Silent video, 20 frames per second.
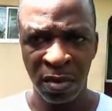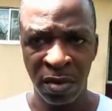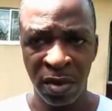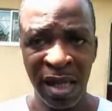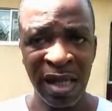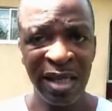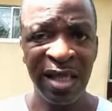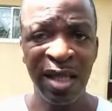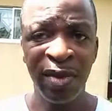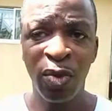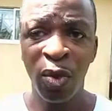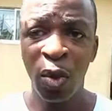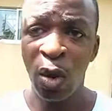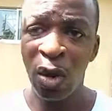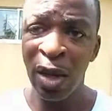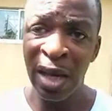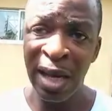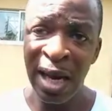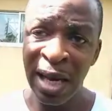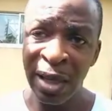There's evil on
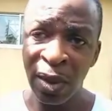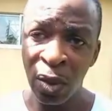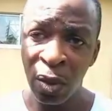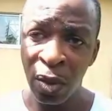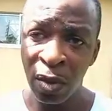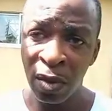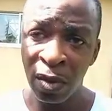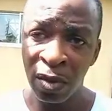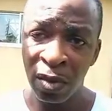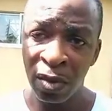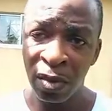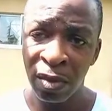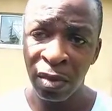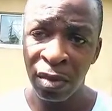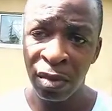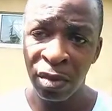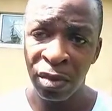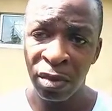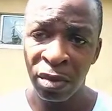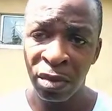our land, though.
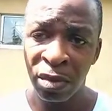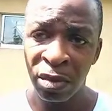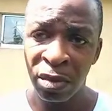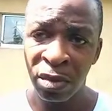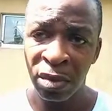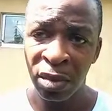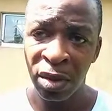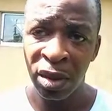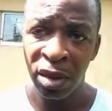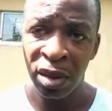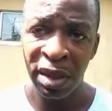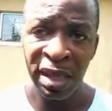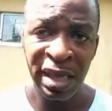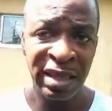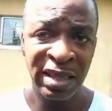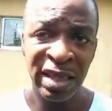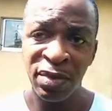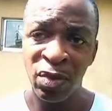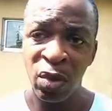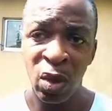
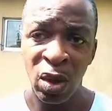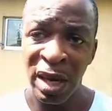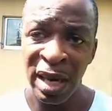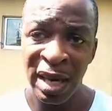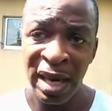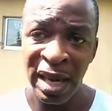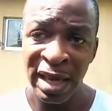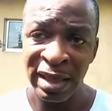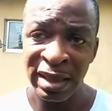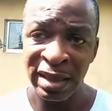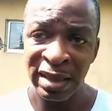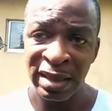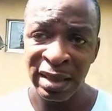There's evil on our land.